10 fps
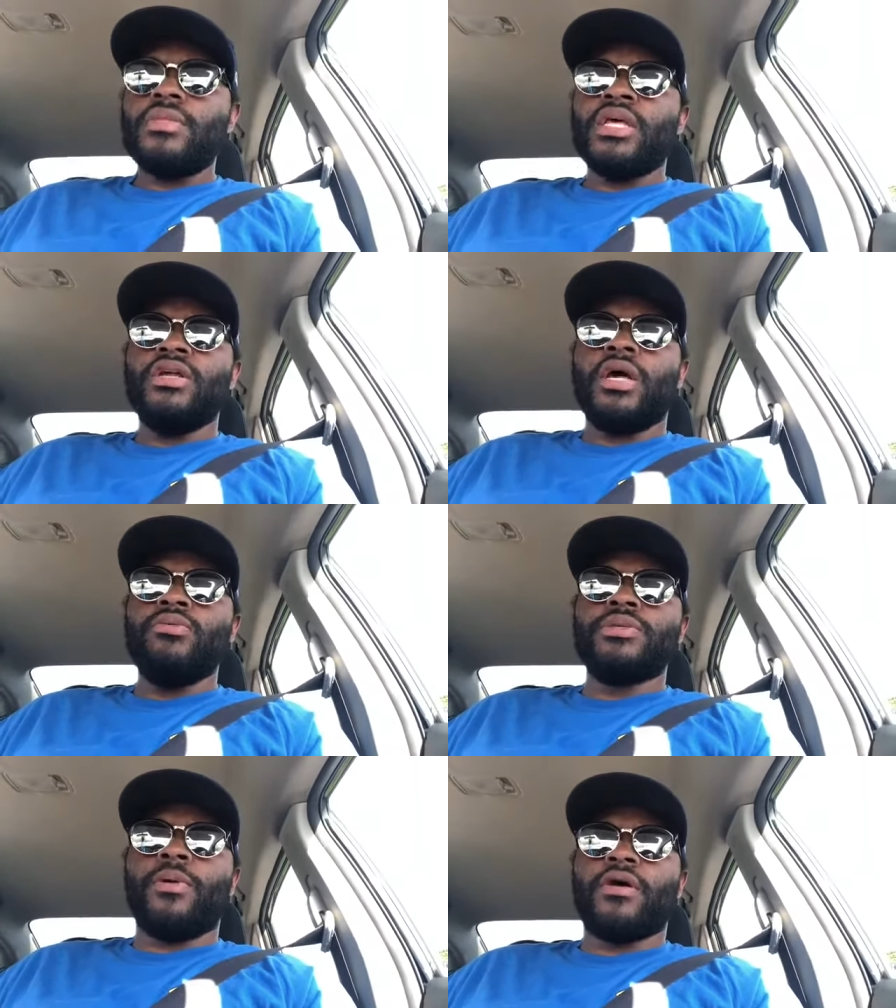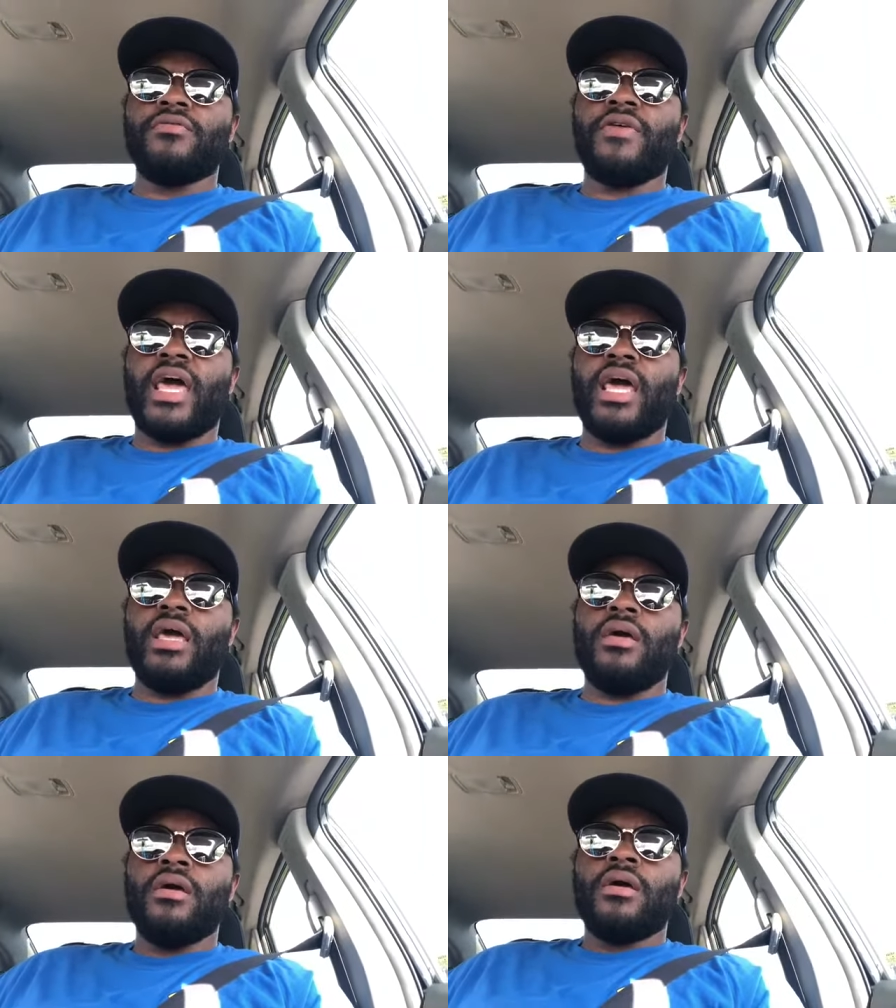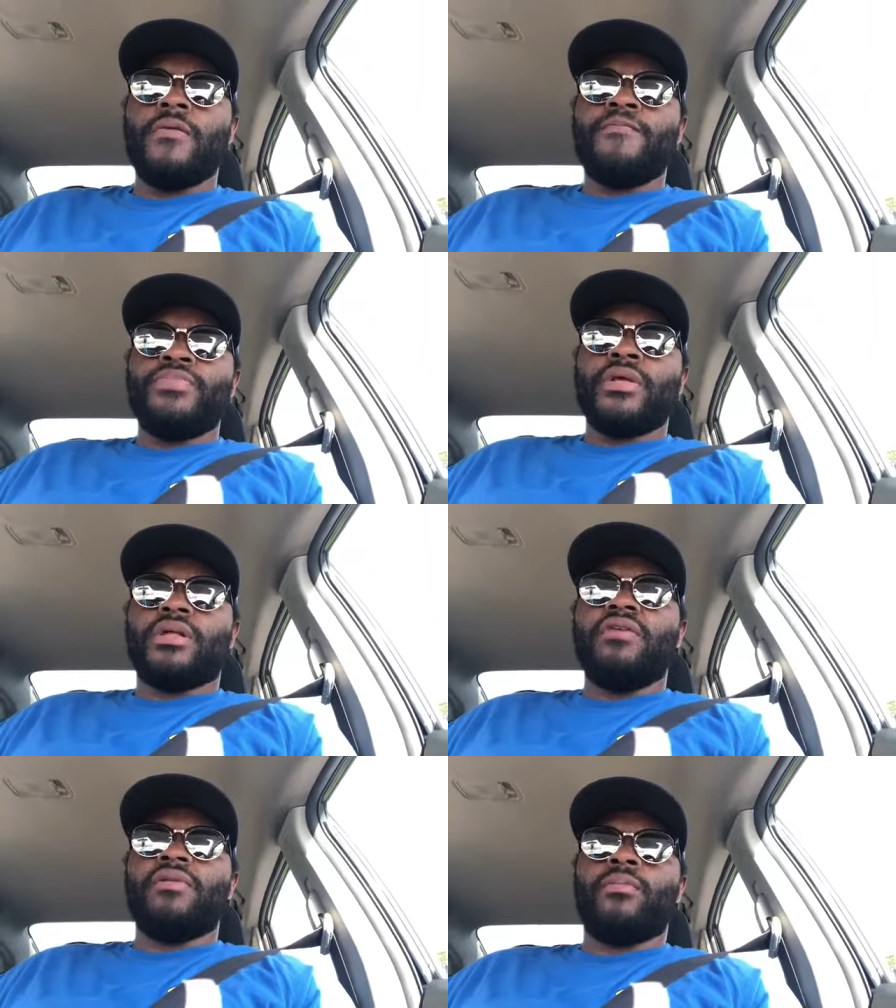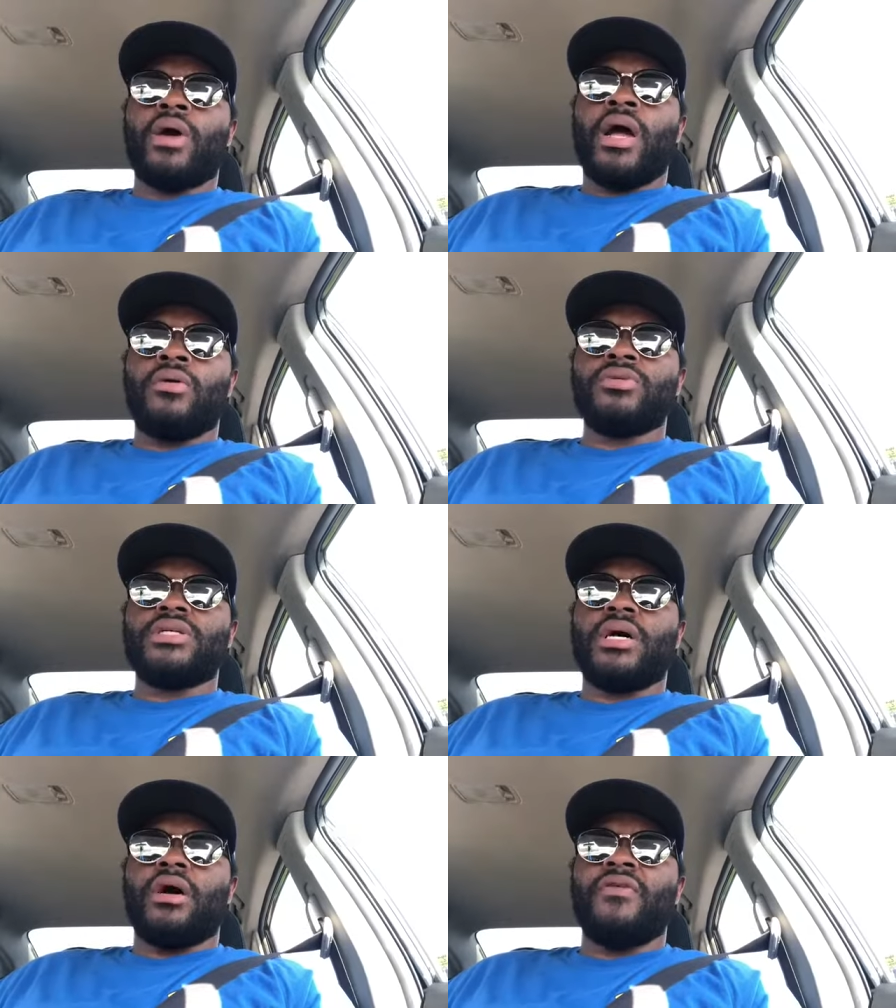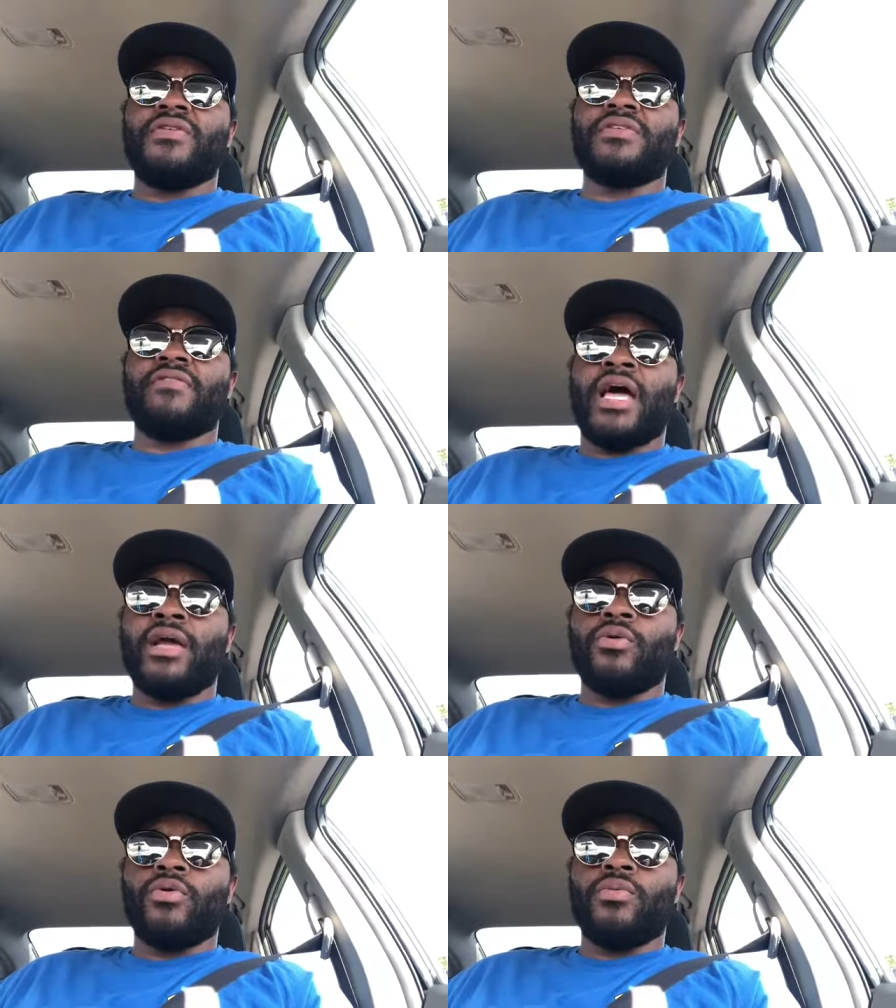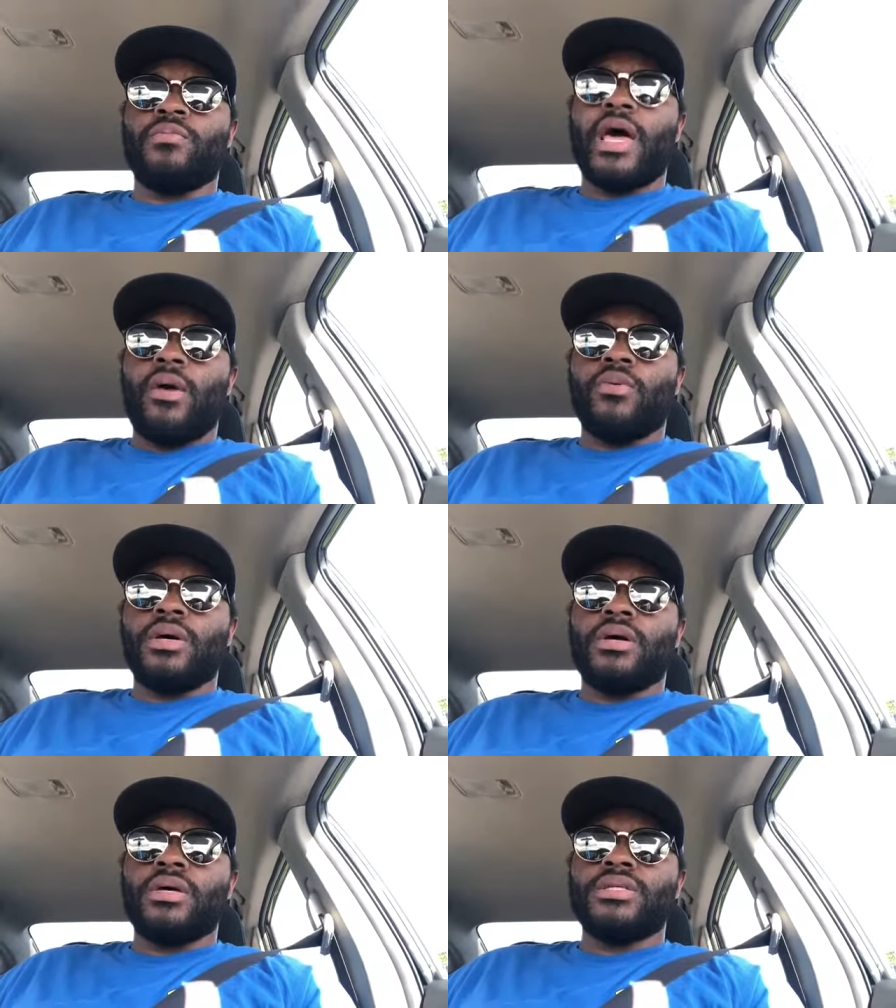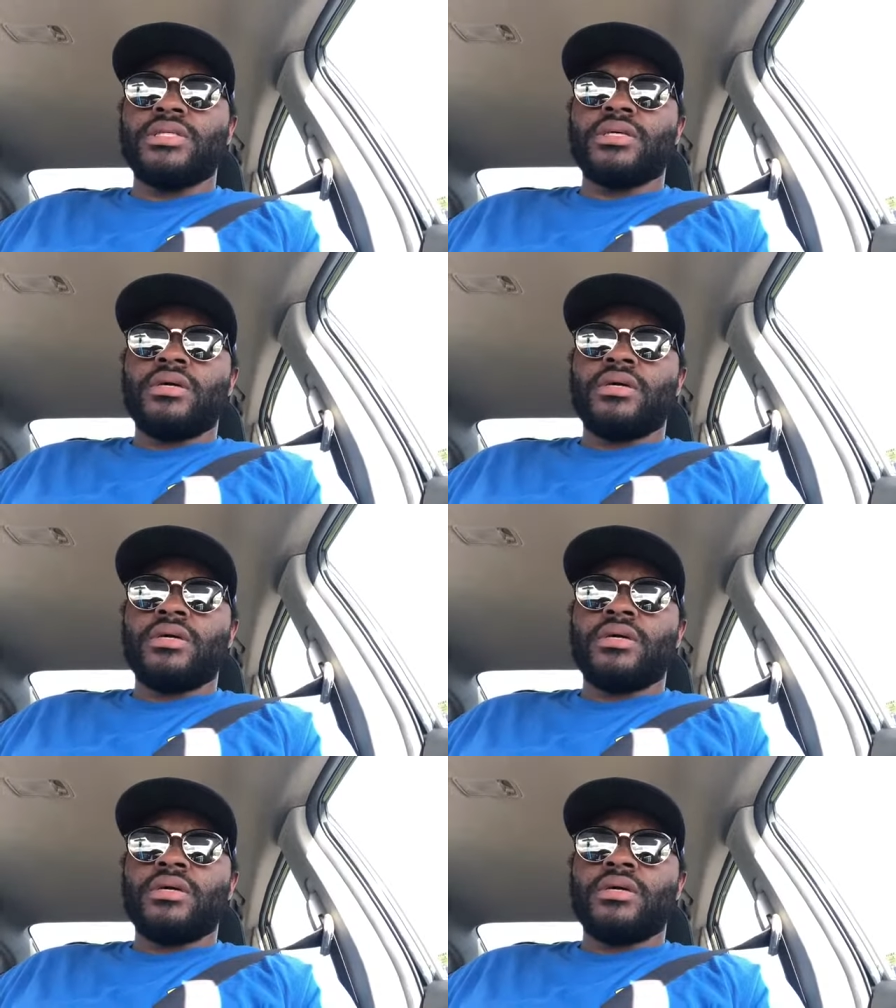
you know, he was a part of a Cleveland Browns uh, offensive line group that was